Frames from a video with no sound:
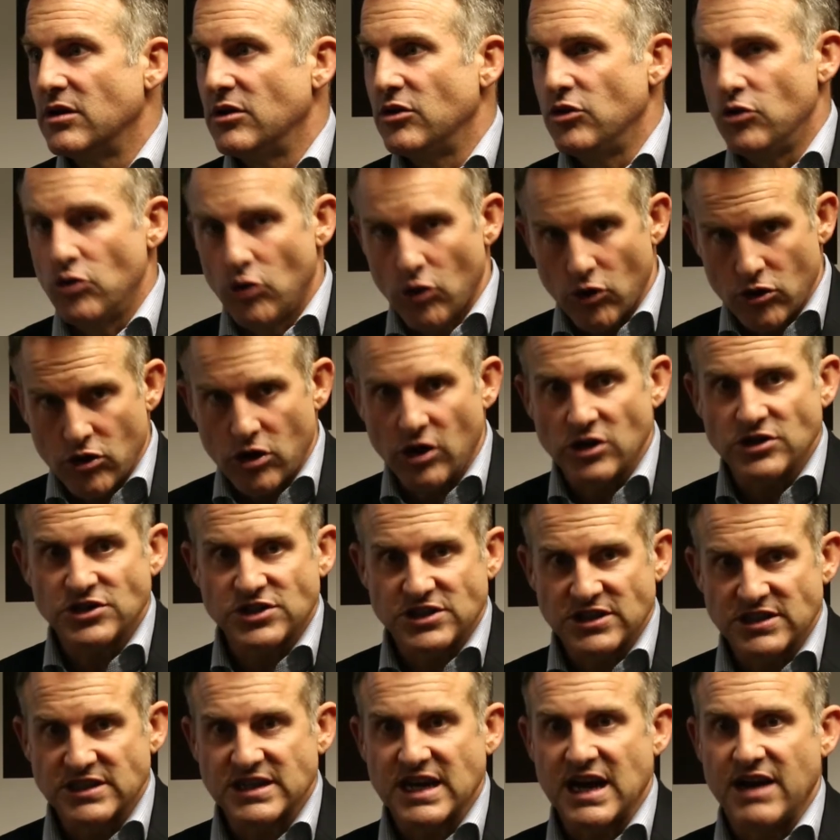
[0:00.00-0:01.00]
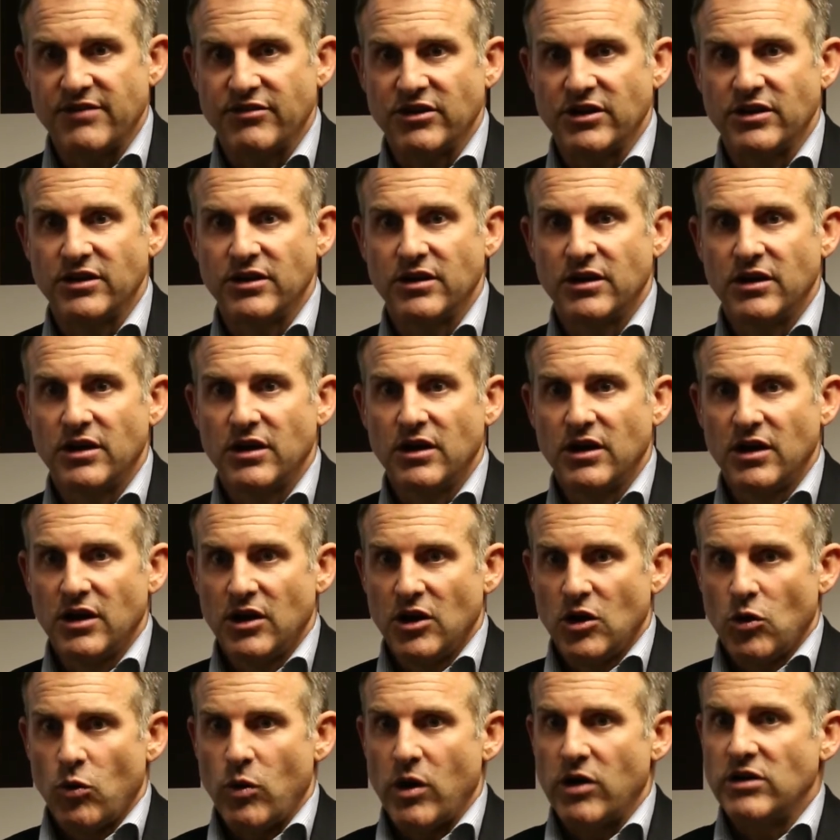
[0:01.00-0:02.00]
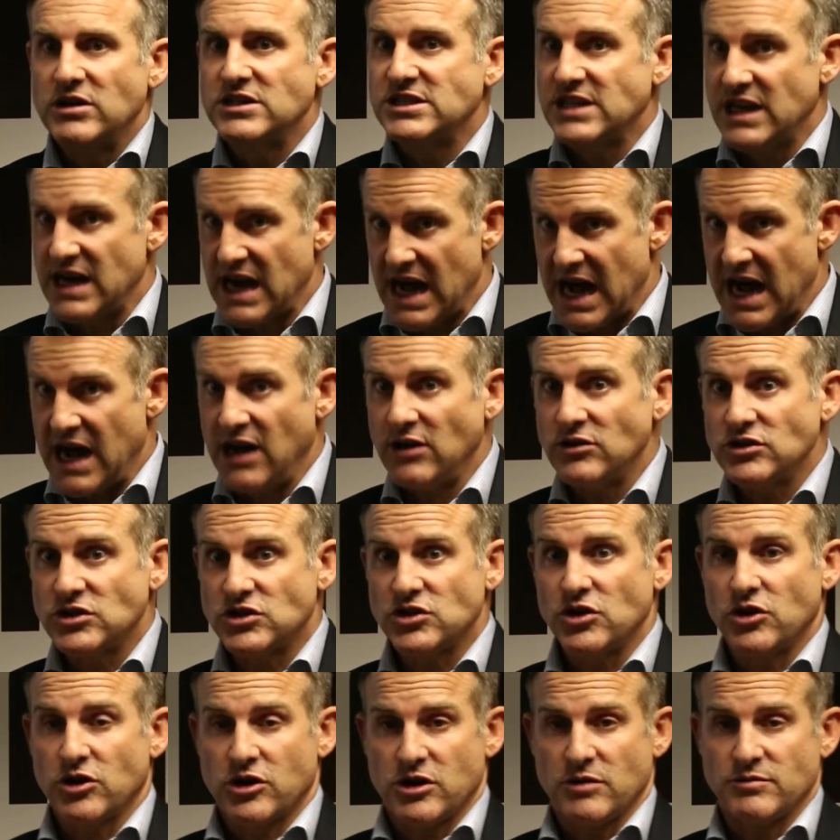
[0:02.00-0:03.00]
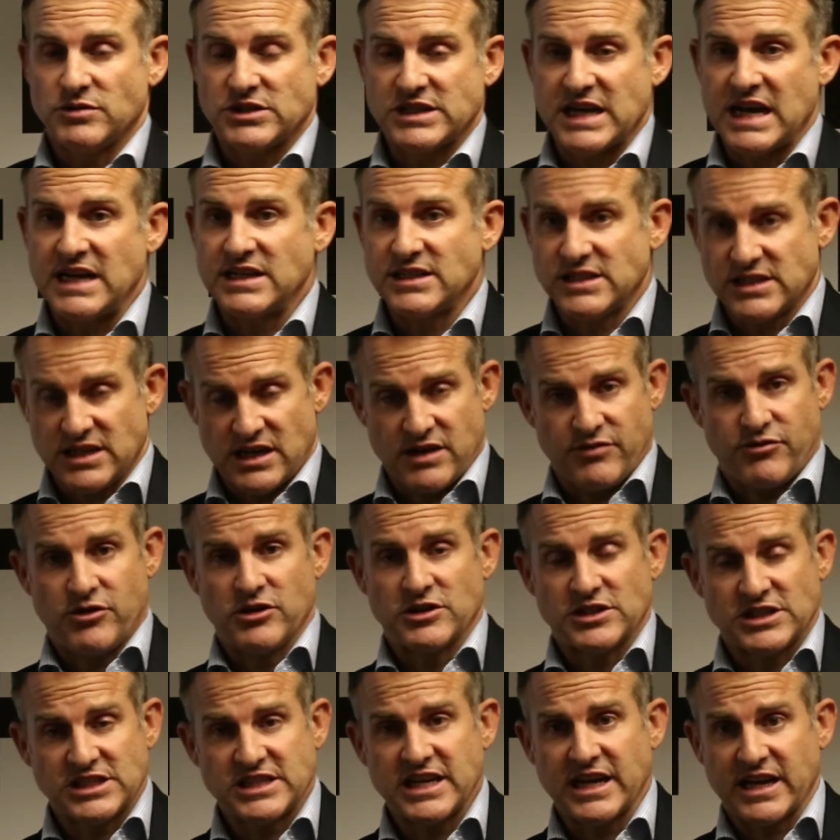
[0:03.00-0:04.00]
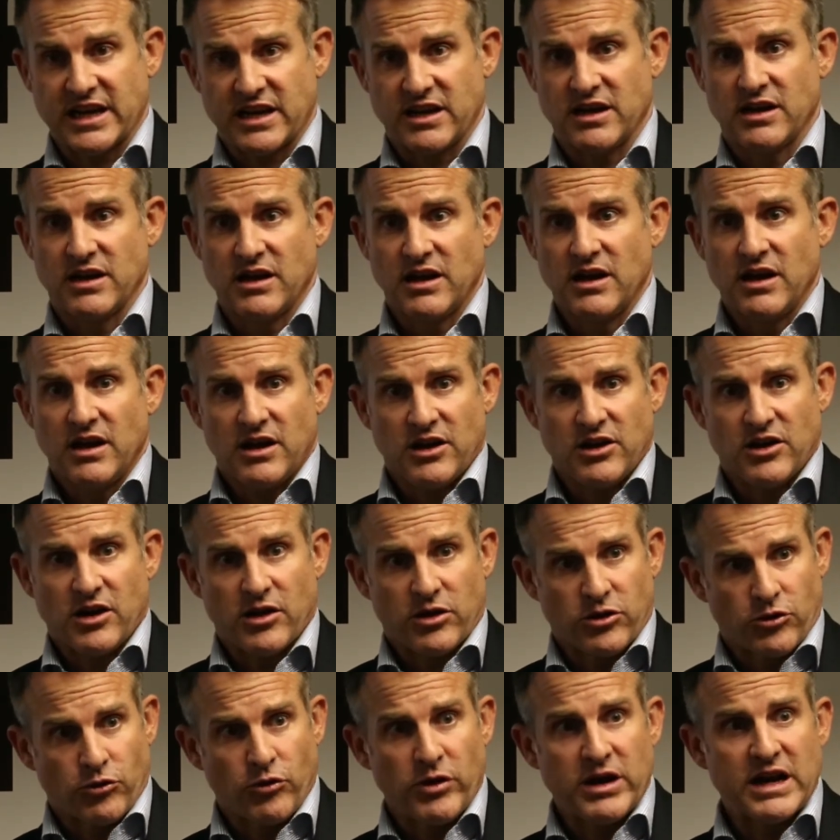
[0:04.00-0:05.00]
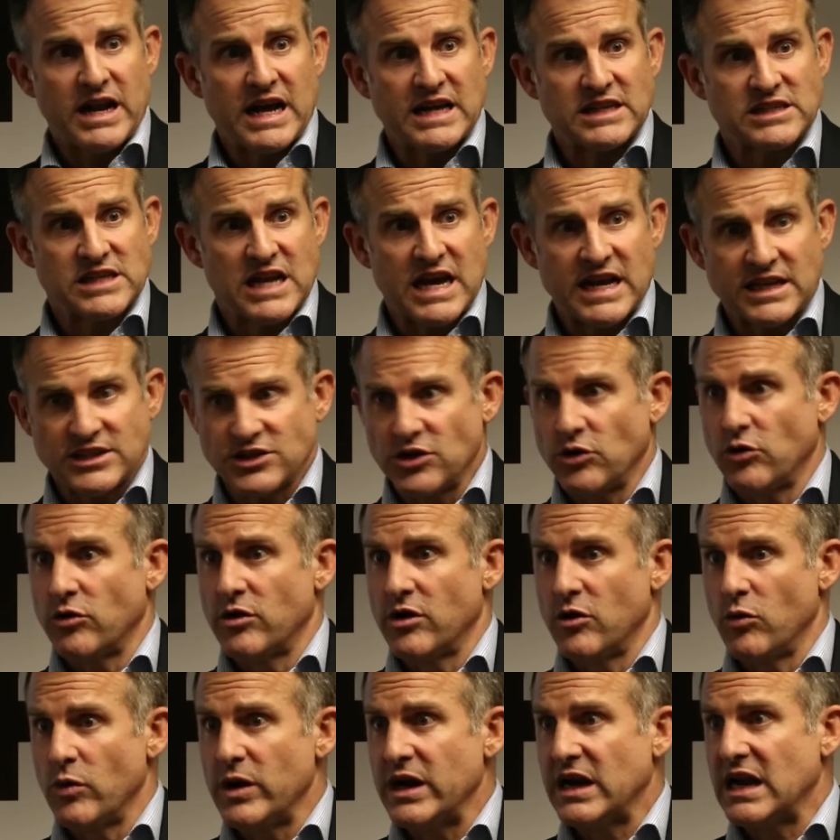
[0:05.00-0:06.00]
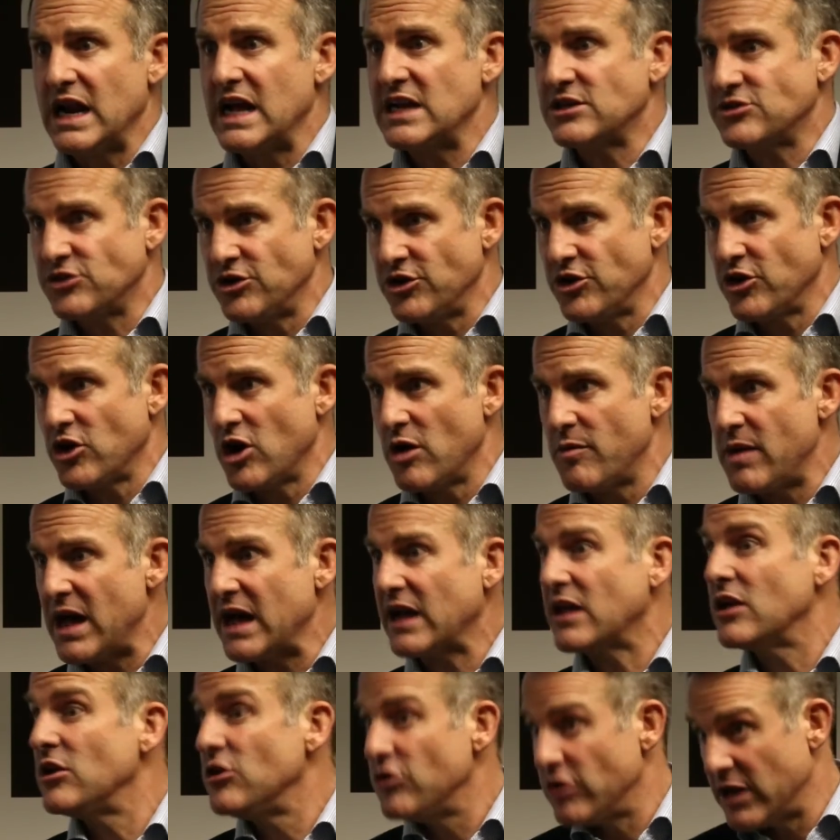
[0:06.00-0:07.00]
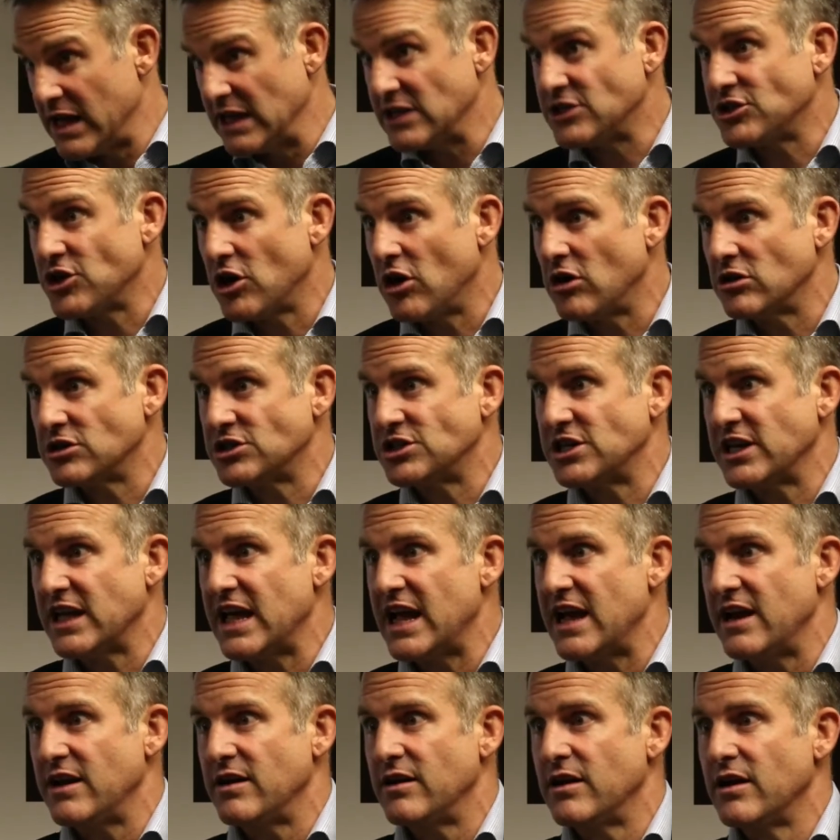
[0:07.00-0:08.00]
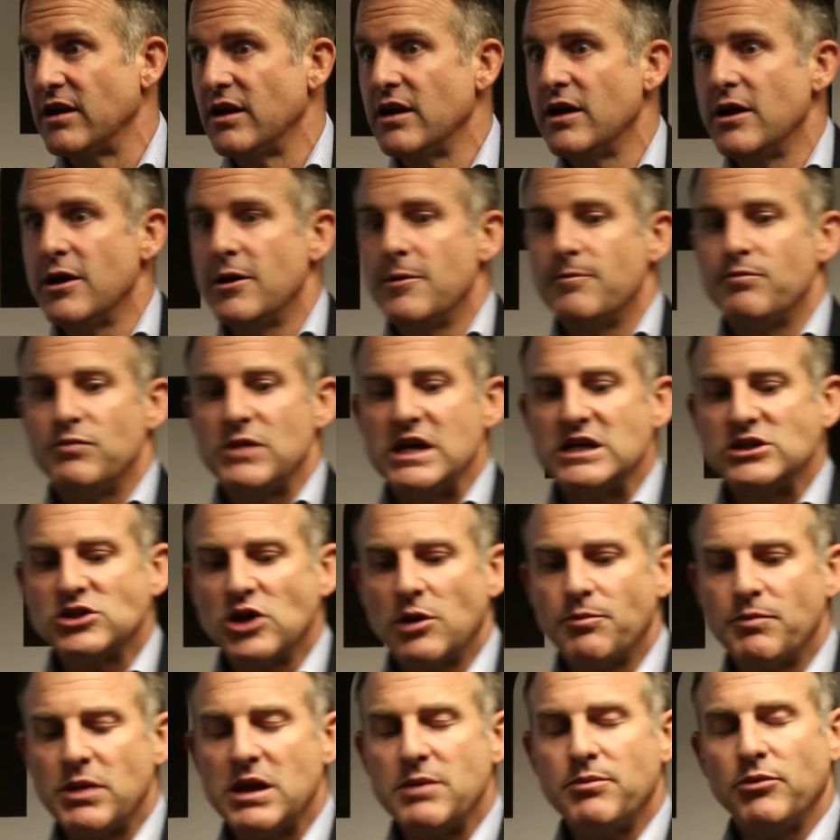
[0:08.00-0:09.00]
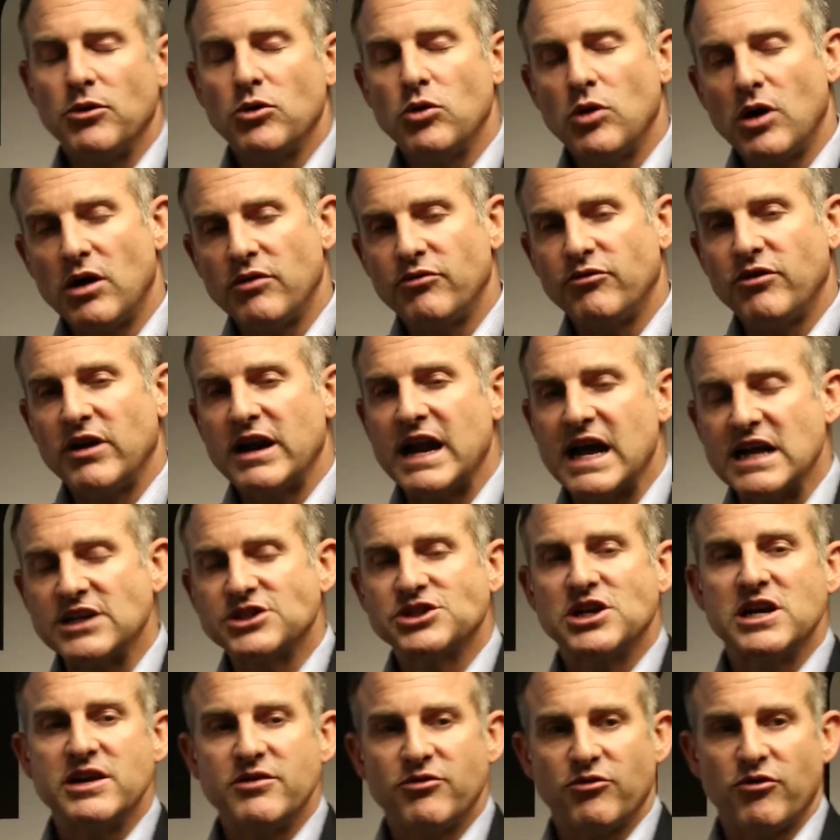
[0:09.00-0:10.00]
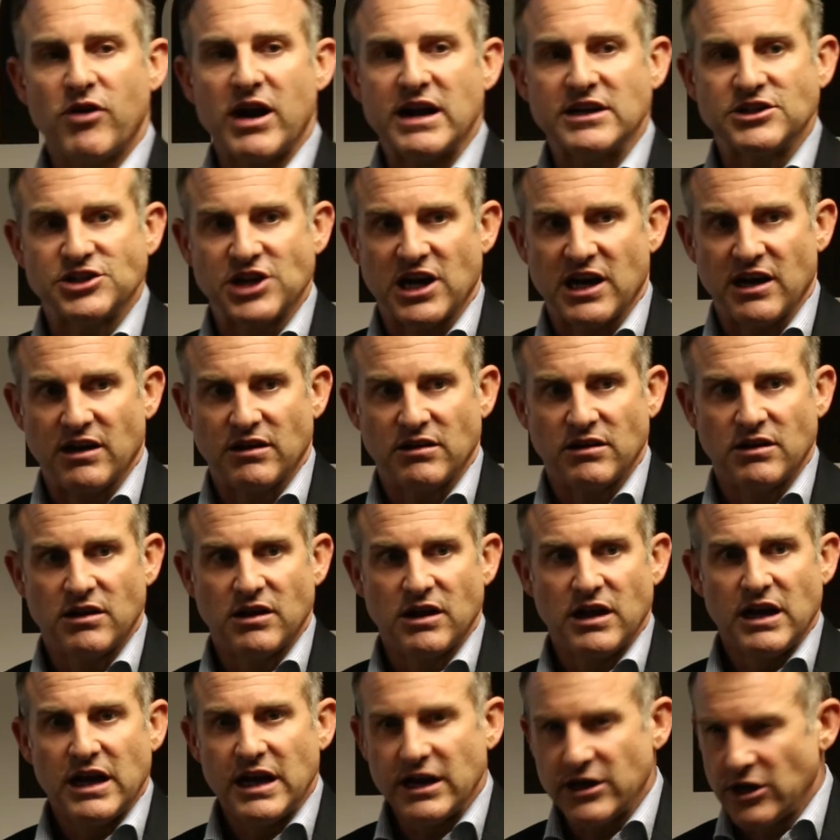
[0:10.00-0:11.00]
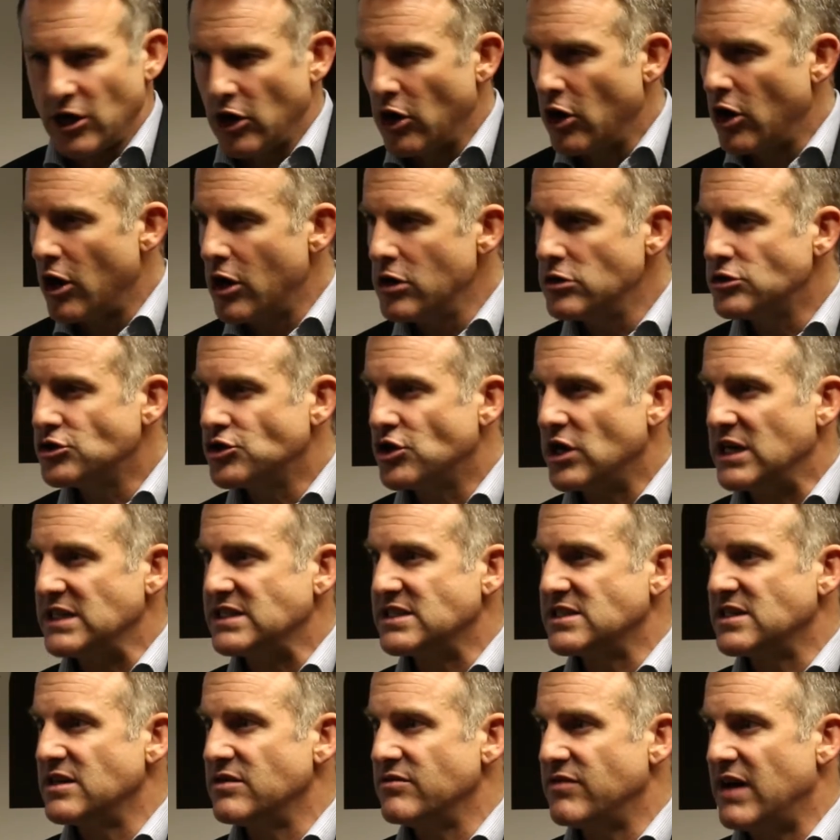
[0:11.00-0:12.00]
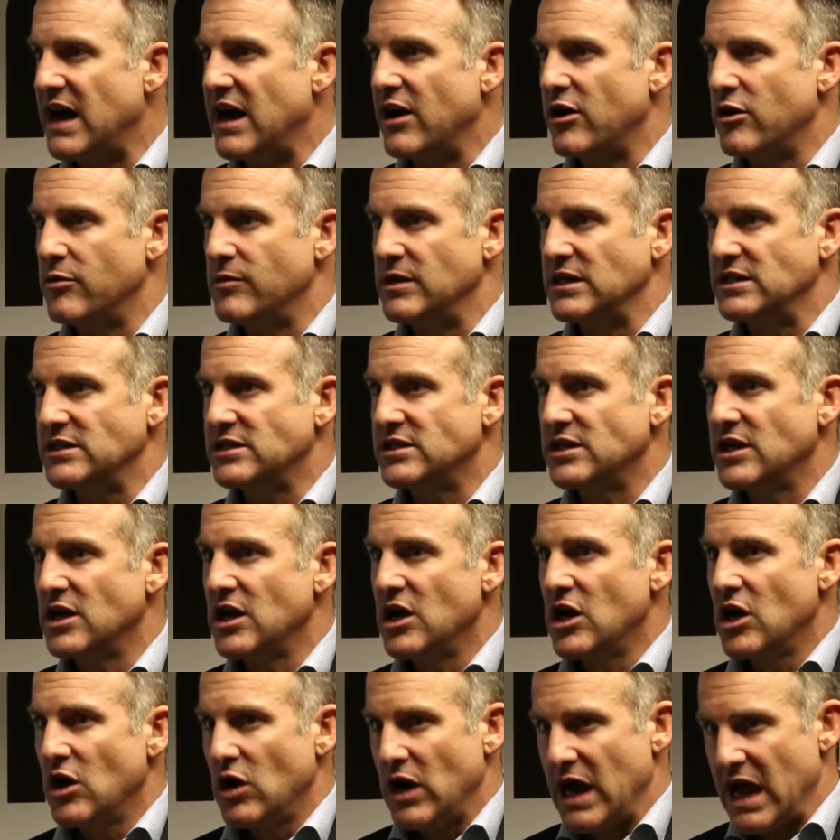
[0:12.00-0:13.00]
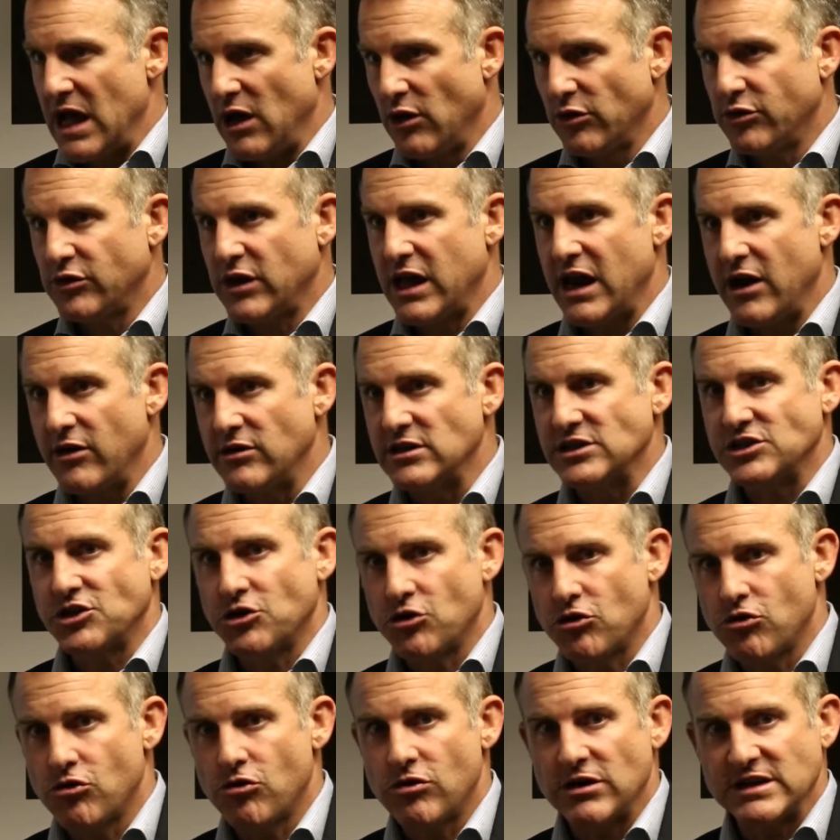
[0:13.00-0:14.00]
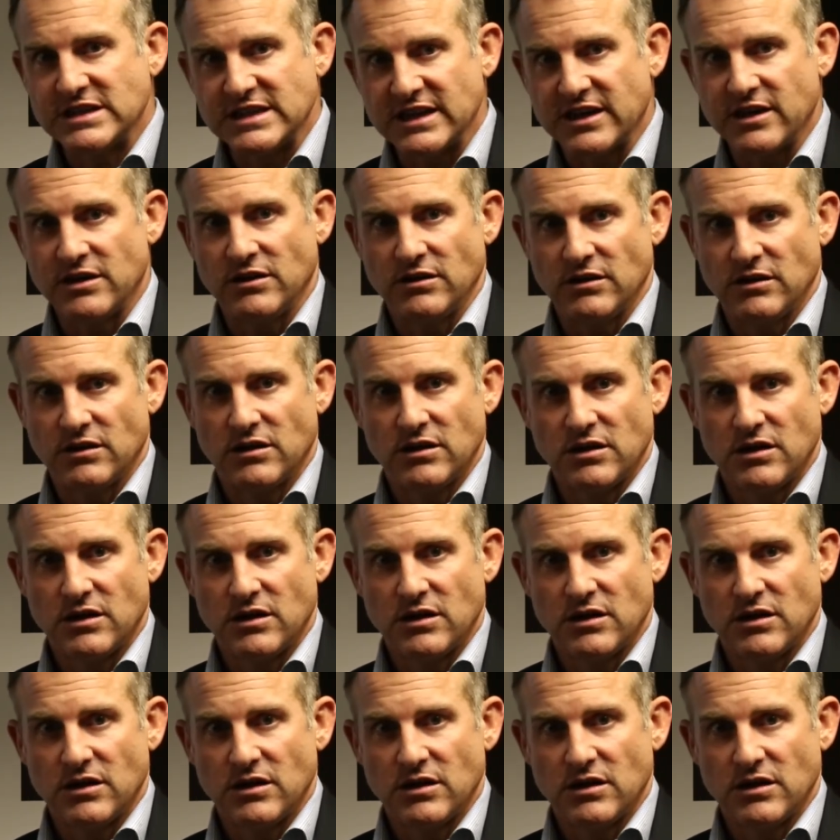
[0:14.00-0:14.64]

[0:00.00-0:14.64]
Your cost is covered. Whereas in our circumstance, if you're sick, you know, 3 days later or a week later and you go back, you get charged again. These are people who are financially fragile in a low trust environment. Healthcare is critical